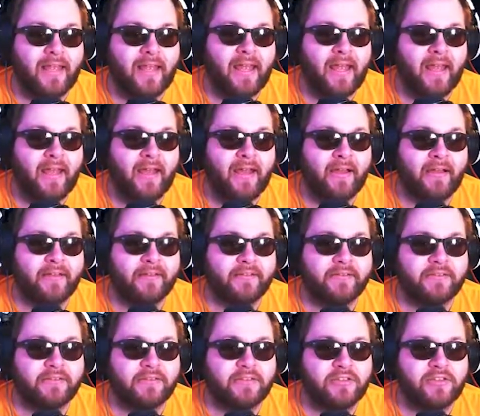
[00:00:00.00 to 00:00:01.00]

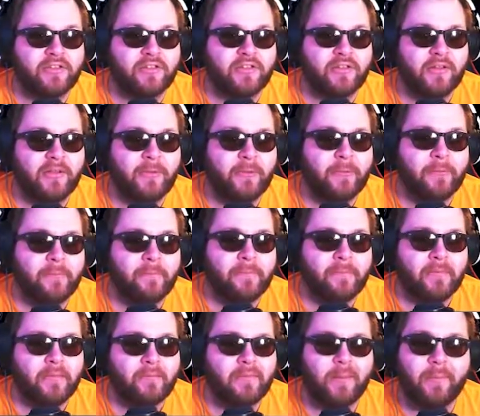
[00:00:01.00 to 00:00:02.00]
And
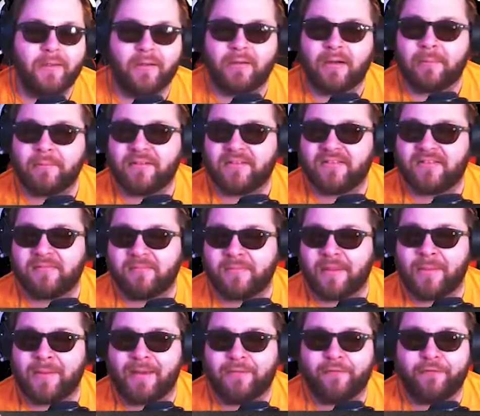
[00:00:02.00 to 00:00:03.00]
maybe I'm
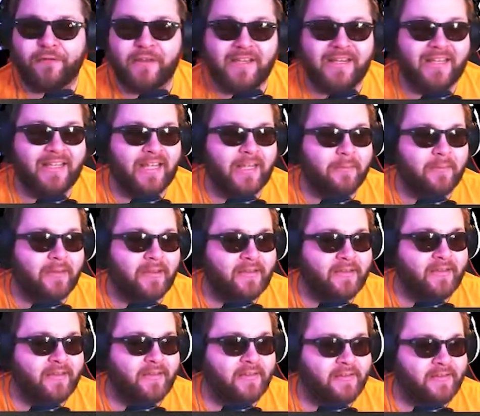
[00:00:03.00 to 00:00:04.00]
feeding him
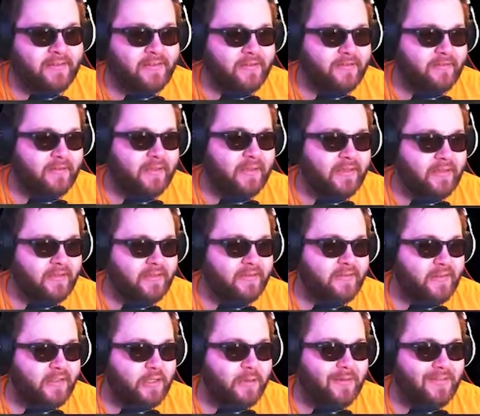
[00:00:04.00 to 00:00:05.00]
his
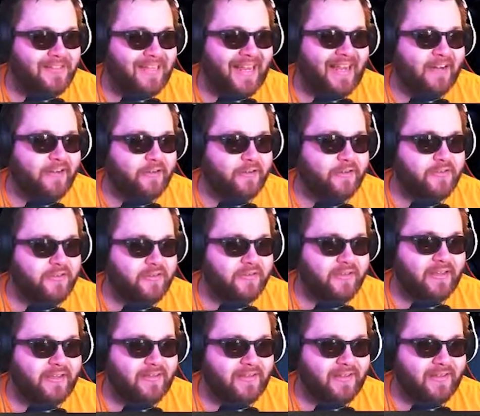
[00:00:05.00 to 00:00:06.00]
attackers
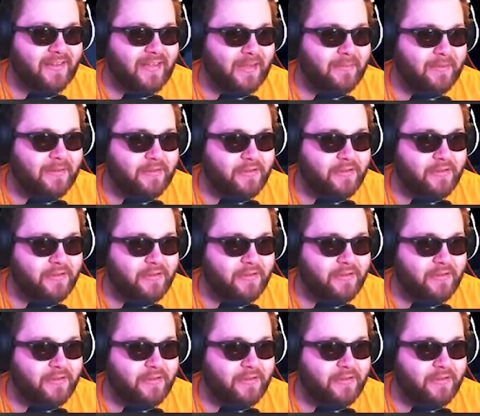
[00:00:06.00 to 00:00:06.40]
or things like that.